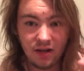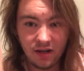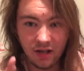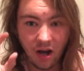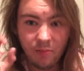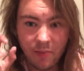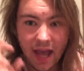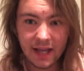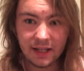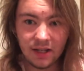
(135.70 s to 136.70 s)

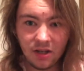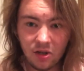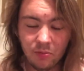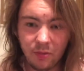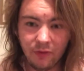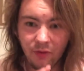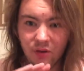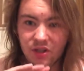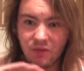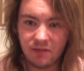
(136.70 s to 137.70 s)
comeback before
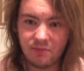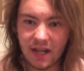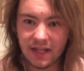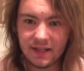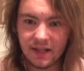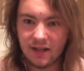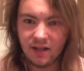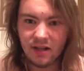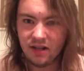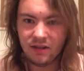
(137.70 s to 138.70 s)
you admitted
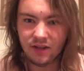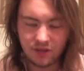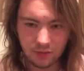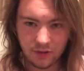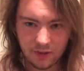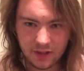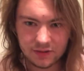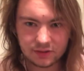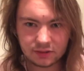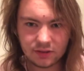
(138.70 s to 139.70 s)
the truth,
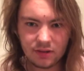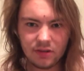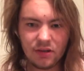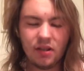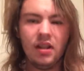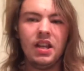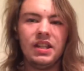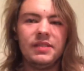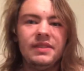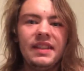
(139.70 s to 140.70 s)

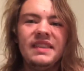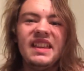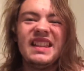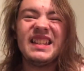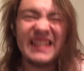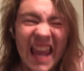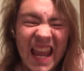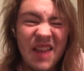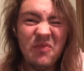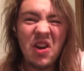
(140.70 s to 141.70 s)
you did the
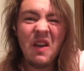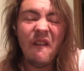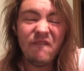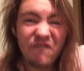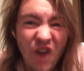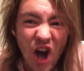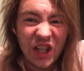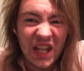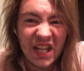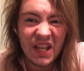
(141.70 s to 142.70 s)
same
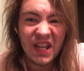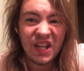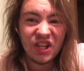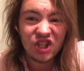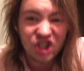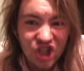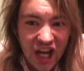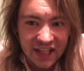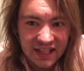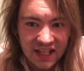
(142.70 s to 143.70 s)
fucking
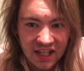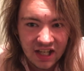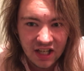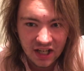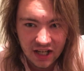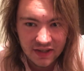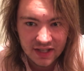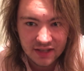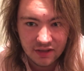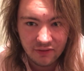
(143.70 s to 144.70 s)
shit in
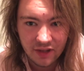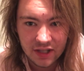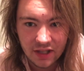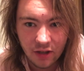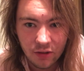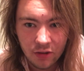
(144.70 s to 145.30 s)
this new video.